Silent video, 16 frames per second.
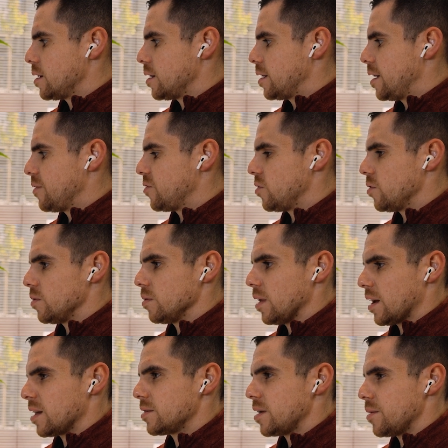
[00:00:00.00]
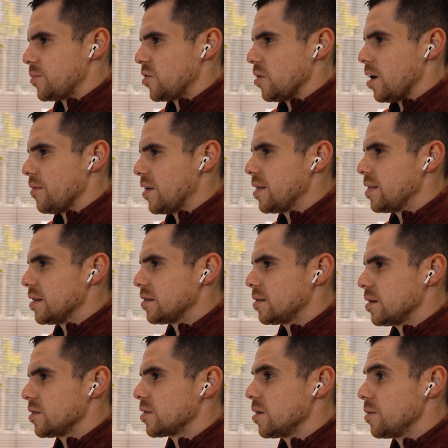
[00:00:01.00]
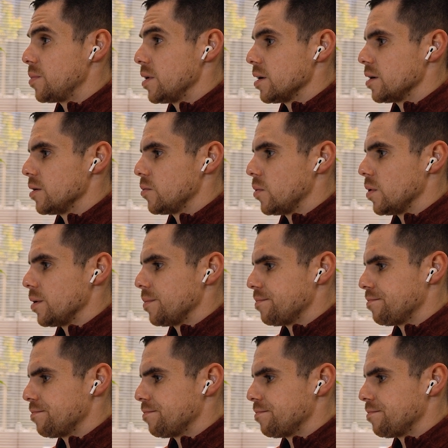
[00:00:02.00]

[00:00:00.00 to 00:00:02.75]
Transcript: gives you tips you off? Hey, this could be a good one.